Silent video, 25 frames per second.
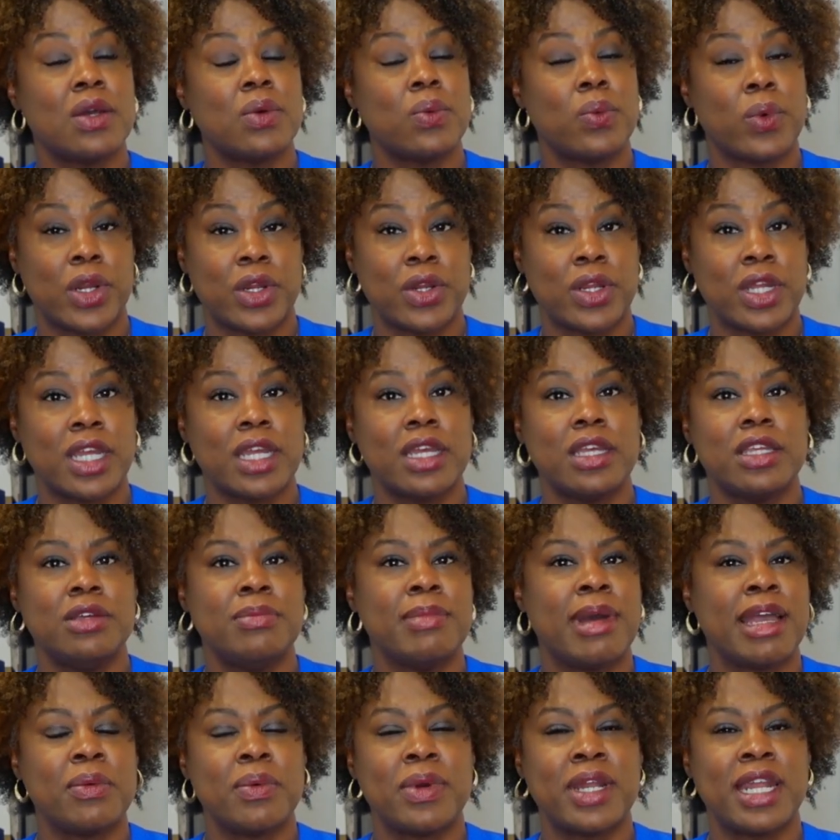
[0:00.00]
work, you
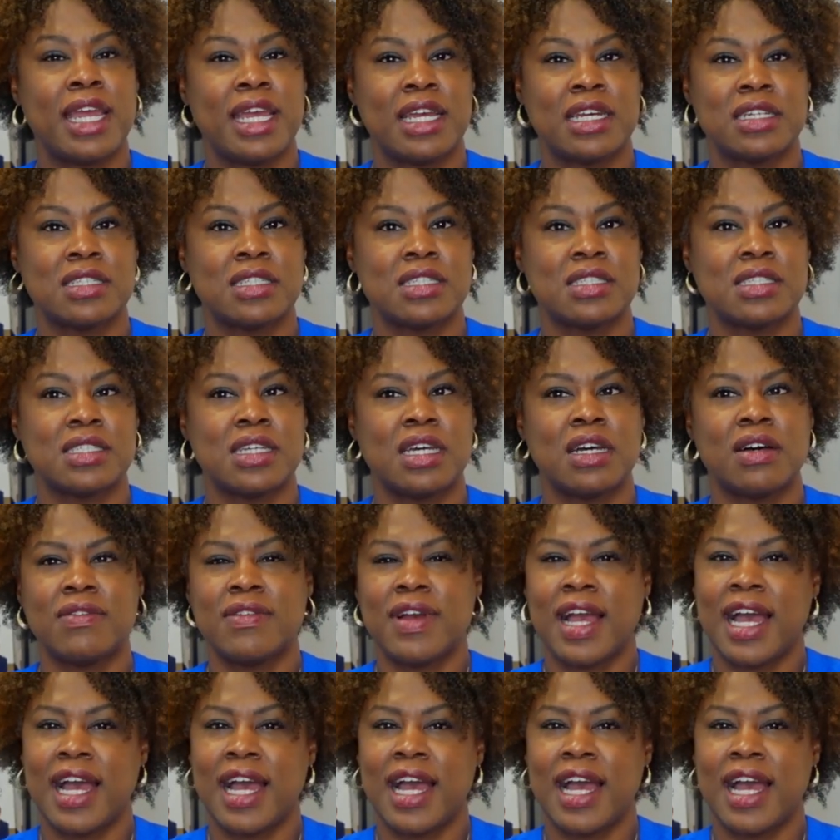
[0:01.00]
might want to ask yourself,